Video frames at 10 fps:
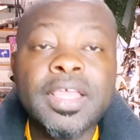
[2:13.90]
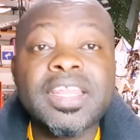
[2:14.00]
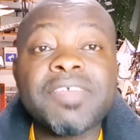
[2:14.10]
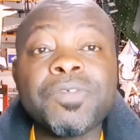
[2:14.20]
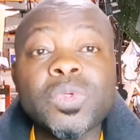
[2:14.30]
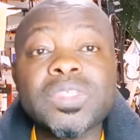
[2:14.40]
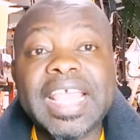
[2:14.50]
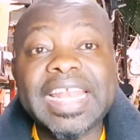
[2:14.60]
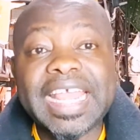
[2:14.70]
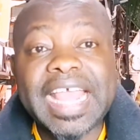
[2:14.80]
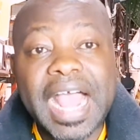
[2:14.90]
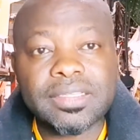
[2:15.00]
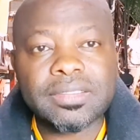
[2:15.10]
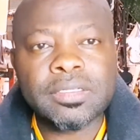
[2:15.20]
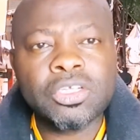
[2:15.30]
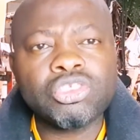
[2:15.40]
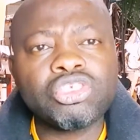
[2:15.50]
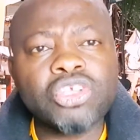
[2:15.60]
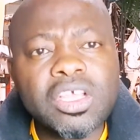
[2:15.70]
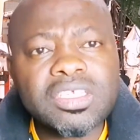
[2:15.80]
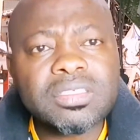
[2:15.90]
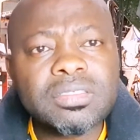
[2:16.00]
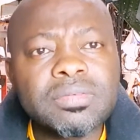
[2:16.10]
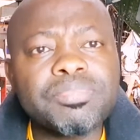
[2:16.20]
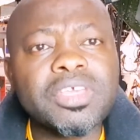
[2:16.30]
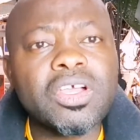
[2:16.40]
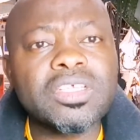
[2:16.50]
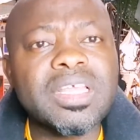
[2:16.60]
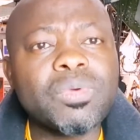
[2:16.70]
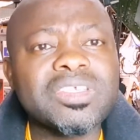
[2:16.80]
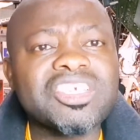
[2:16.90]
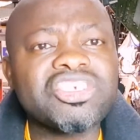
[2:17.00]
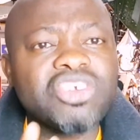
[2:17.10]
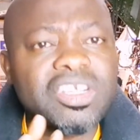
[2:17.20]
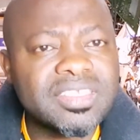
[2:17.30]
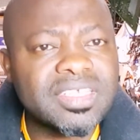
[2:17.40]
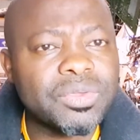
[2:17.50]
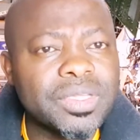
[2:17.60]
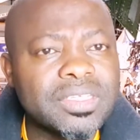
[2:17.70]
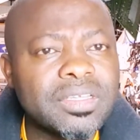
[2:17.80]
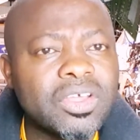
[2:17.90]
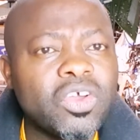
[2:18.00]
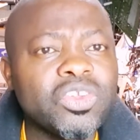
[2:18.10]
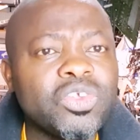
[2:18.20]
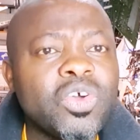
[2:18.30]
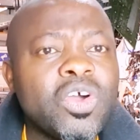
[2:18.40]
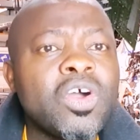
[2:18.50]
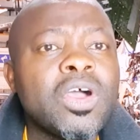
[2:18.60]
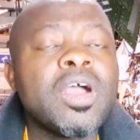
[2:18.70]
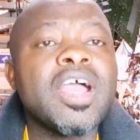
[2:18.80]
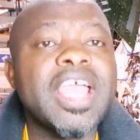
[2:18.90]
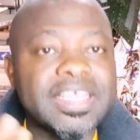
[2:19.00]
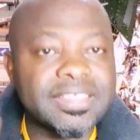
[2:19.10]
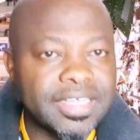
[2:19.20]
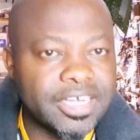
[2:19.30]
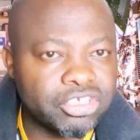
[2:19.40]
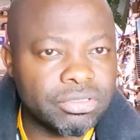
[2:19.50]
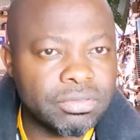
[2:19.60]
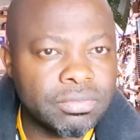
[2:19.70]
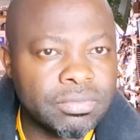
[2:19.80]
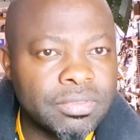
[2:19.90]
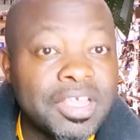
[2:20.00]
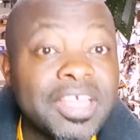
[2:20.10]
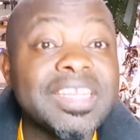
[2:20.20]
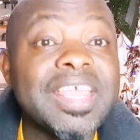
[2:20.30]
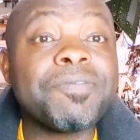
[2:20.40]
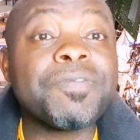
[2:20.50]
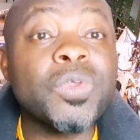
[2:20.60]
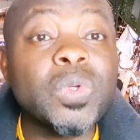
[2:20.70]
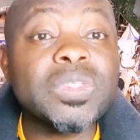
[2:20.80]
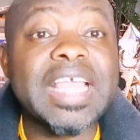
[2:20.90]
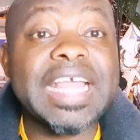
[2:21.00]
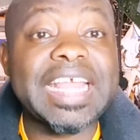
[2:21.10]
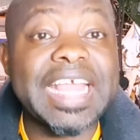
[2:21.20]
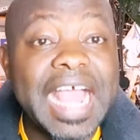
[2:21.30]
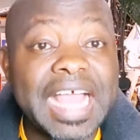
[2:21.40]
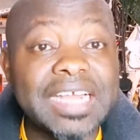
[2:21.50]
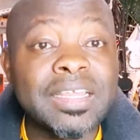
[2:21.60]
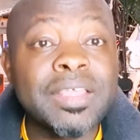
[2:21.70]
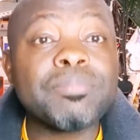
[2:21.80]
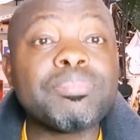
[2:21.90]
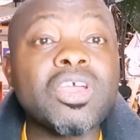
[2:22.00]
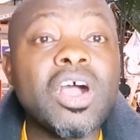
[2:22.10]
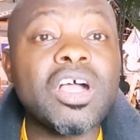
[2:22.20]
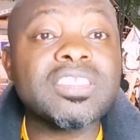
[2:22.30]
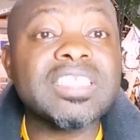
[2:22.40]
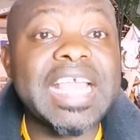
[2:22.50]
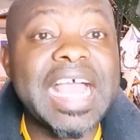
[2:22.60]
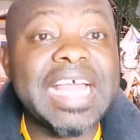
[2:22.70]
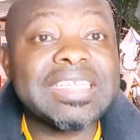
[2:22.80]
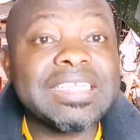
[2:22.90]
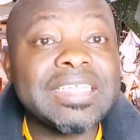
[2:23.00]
The fuse can cut just because there was a short circuit on your installation. The fuse can cut because there are